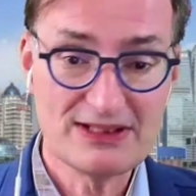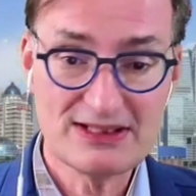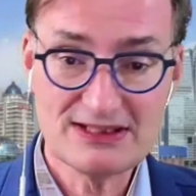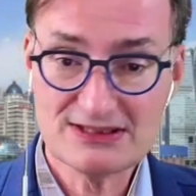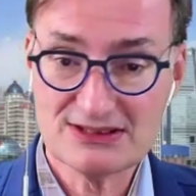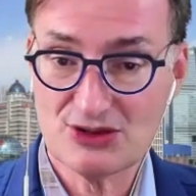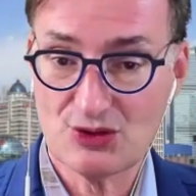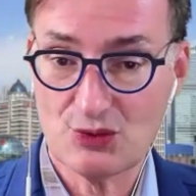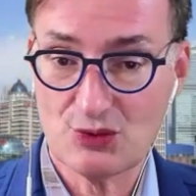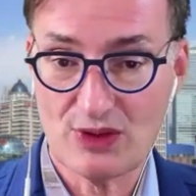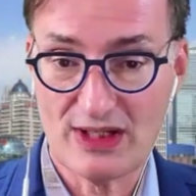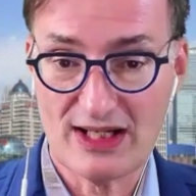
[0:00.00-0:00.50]
in
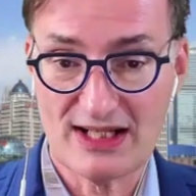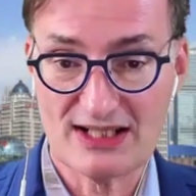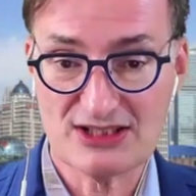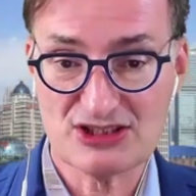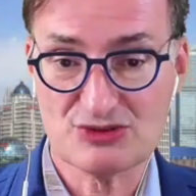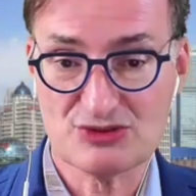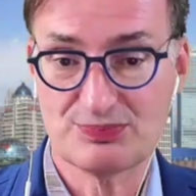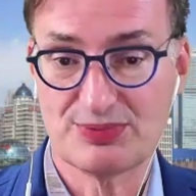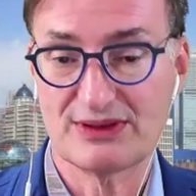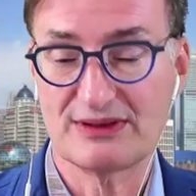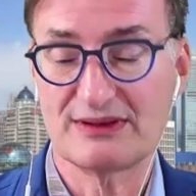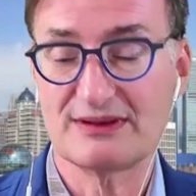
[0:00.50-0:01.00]
the West,
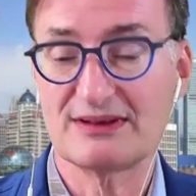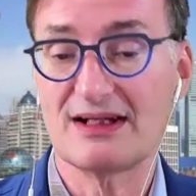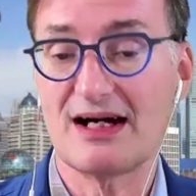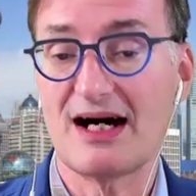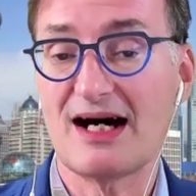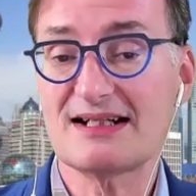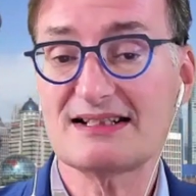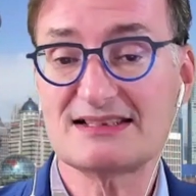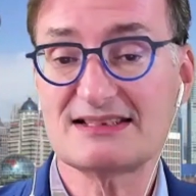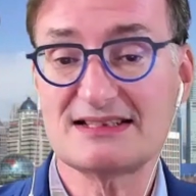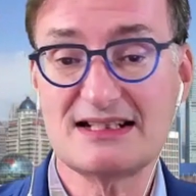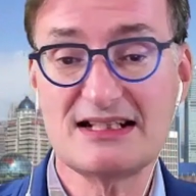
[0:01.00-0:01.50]
but not
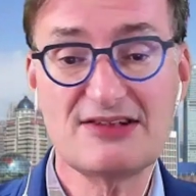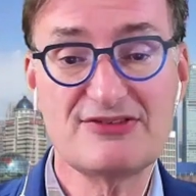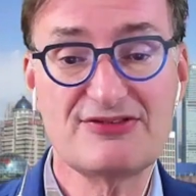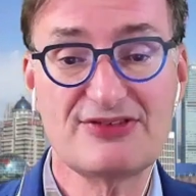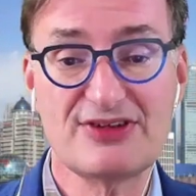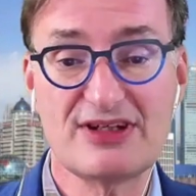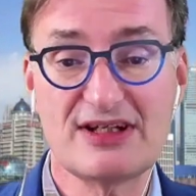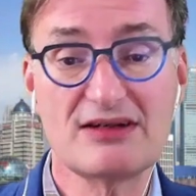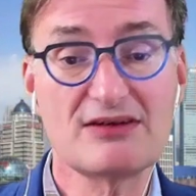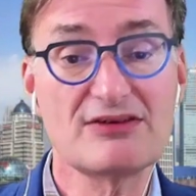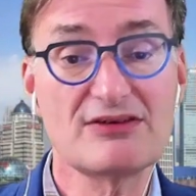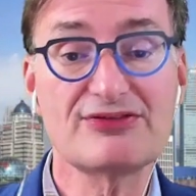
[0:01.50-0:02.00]
as
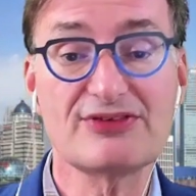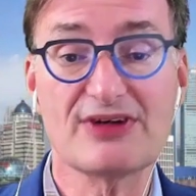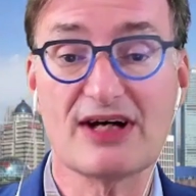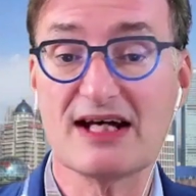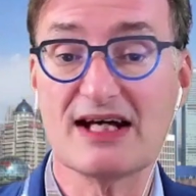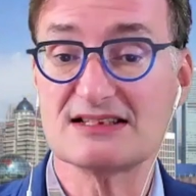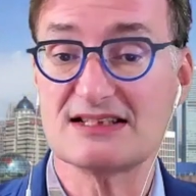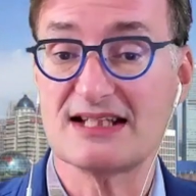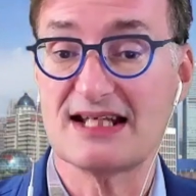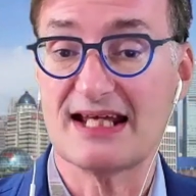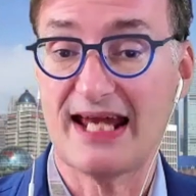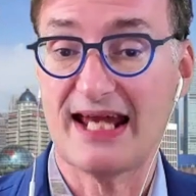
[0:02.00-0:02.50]
innovative
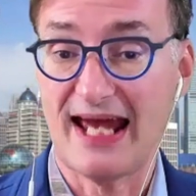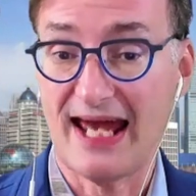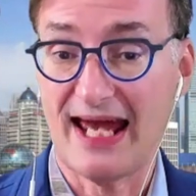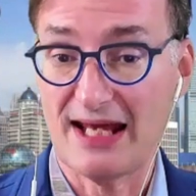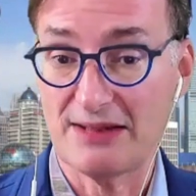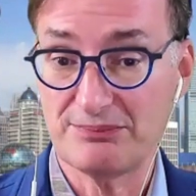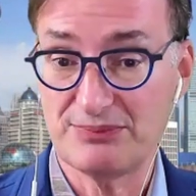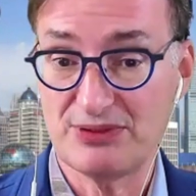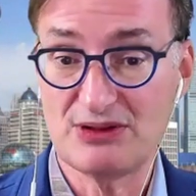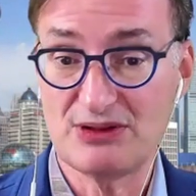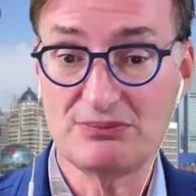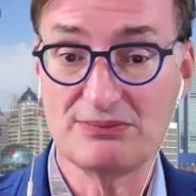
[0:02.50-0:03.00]
as they had
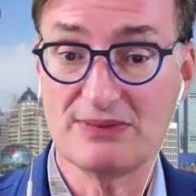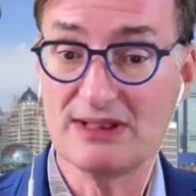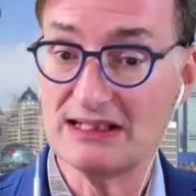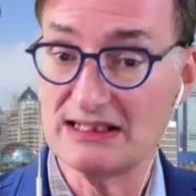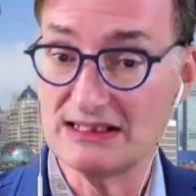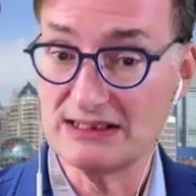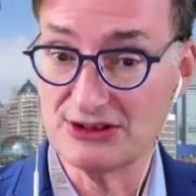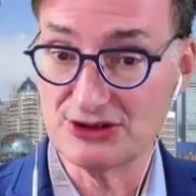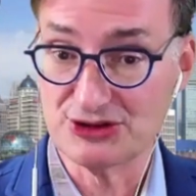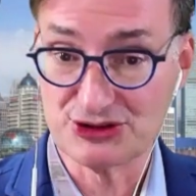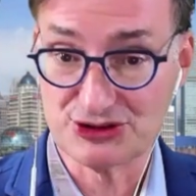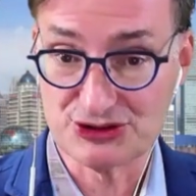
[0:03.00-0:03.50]
been many
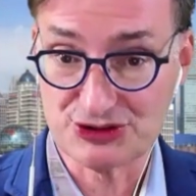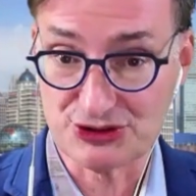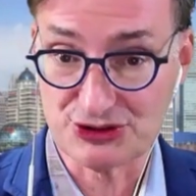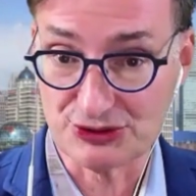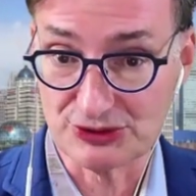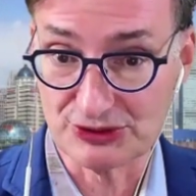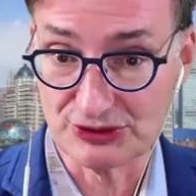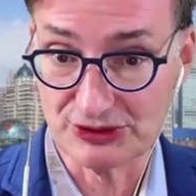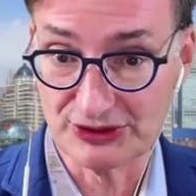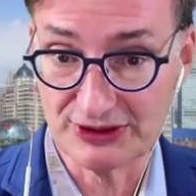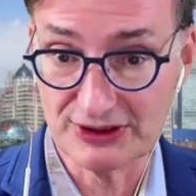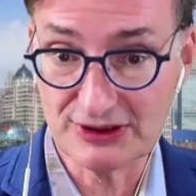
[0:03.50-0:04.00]
years
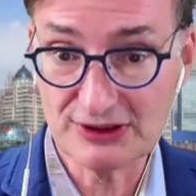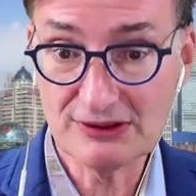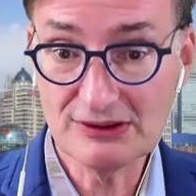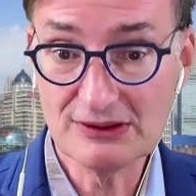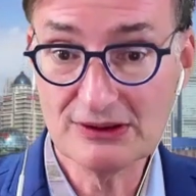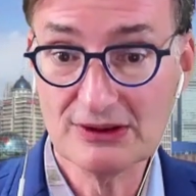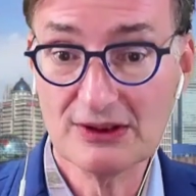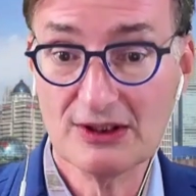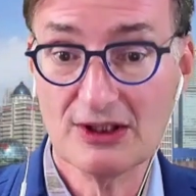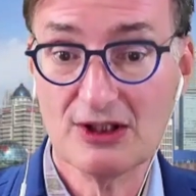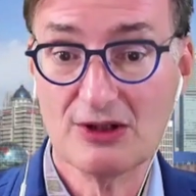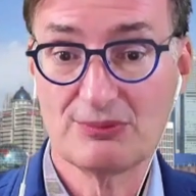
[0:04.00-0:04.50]
earlier,
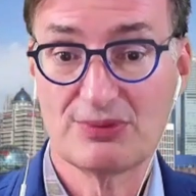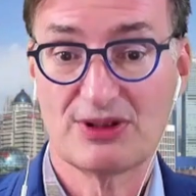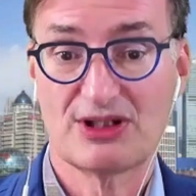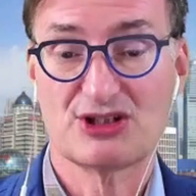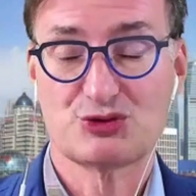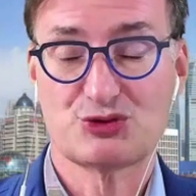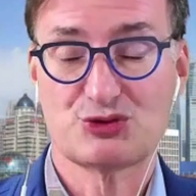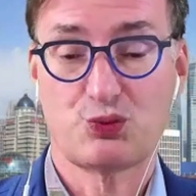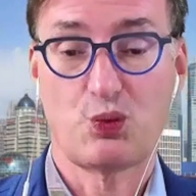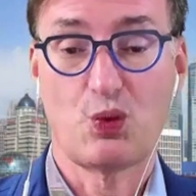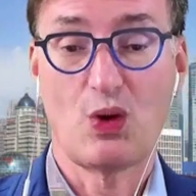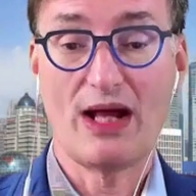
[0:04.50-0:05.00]
because
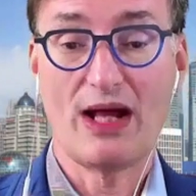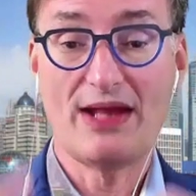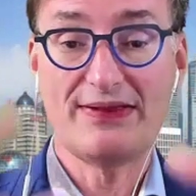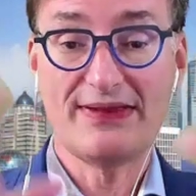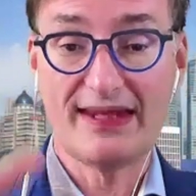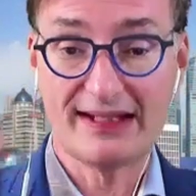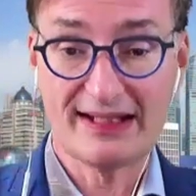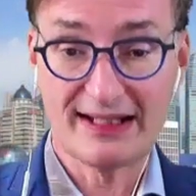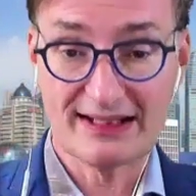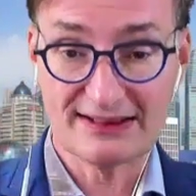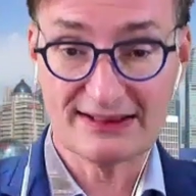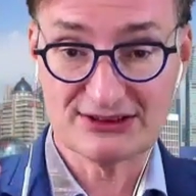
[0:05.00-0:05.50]
when they
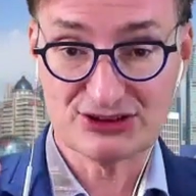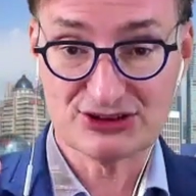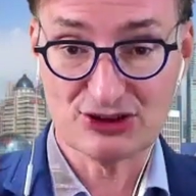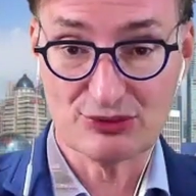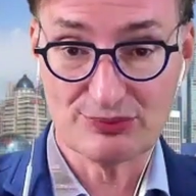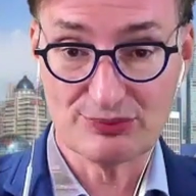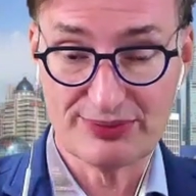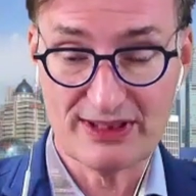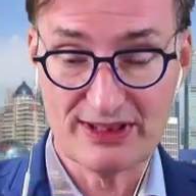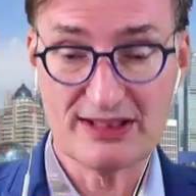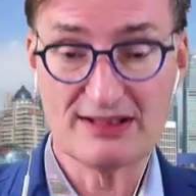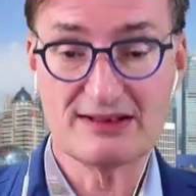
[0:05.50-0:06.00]
get so
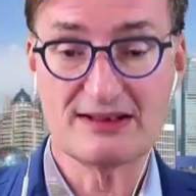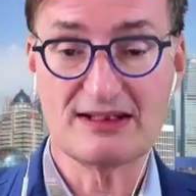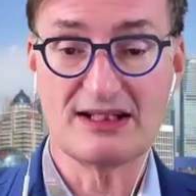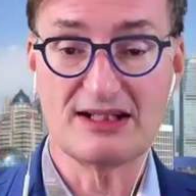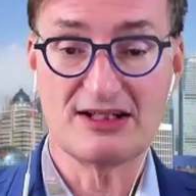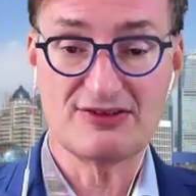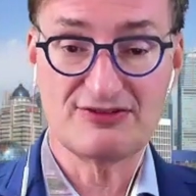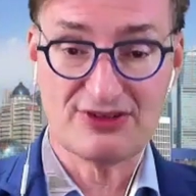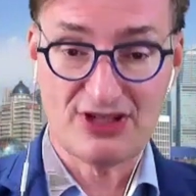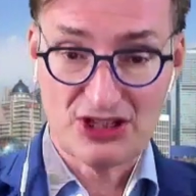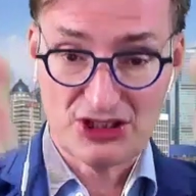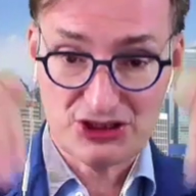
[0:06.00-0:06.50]
big, the
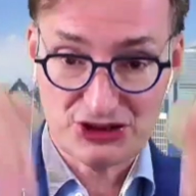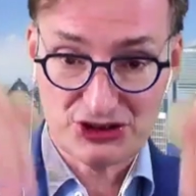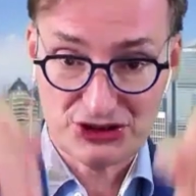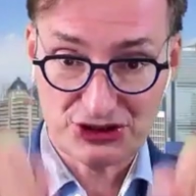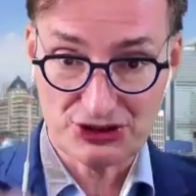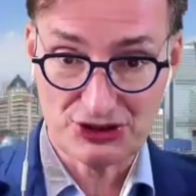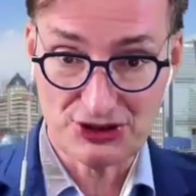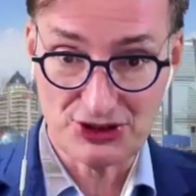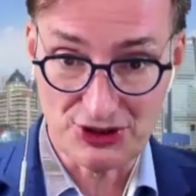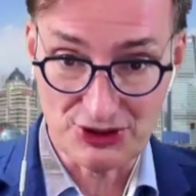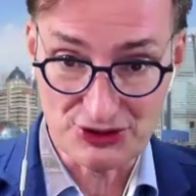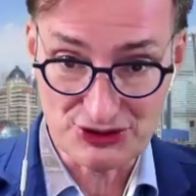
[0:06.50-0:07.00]
innovation
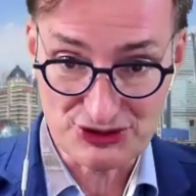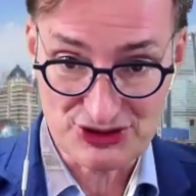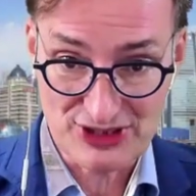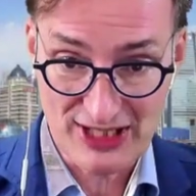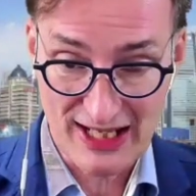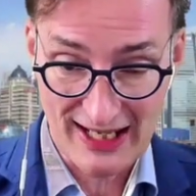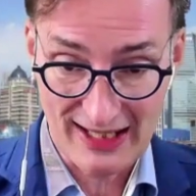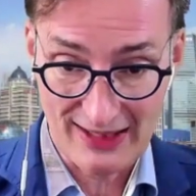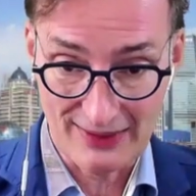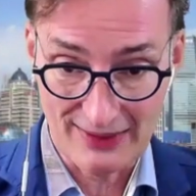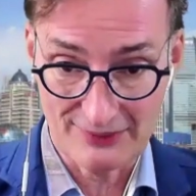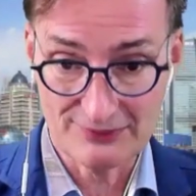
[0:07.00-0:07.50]
goes
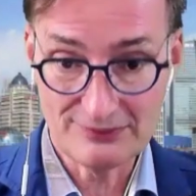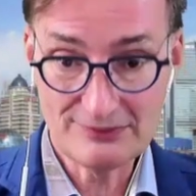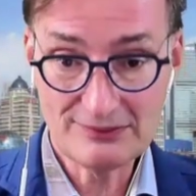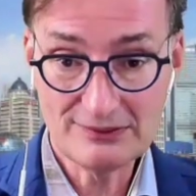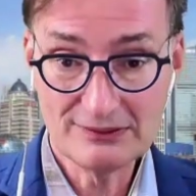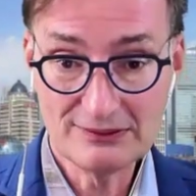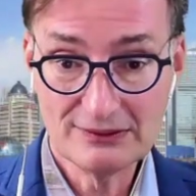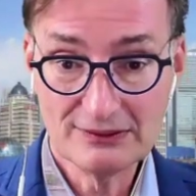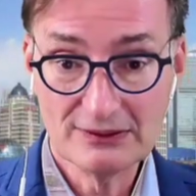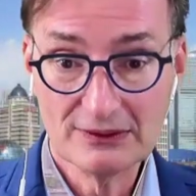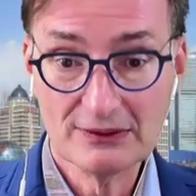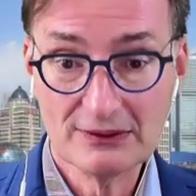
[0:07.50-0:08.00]
down.
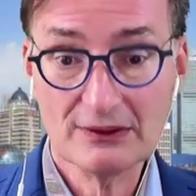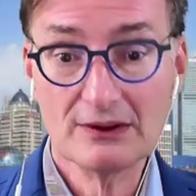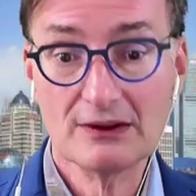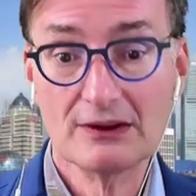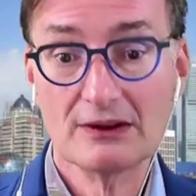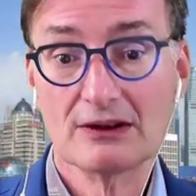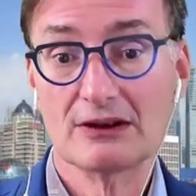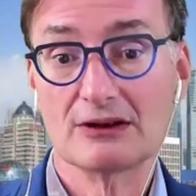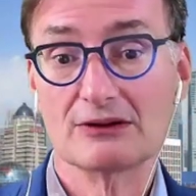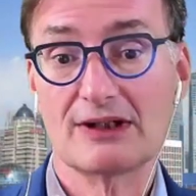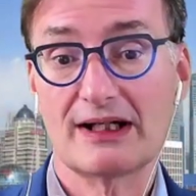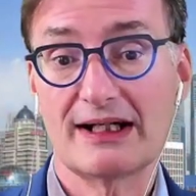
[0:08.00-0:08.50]

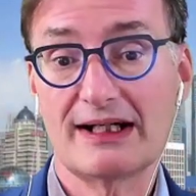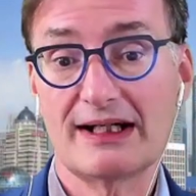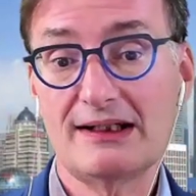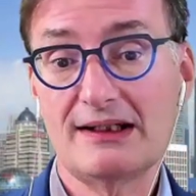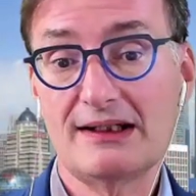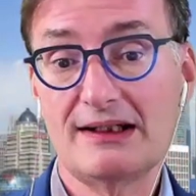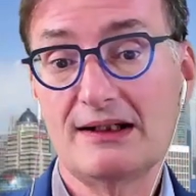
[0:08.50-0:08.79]
All right.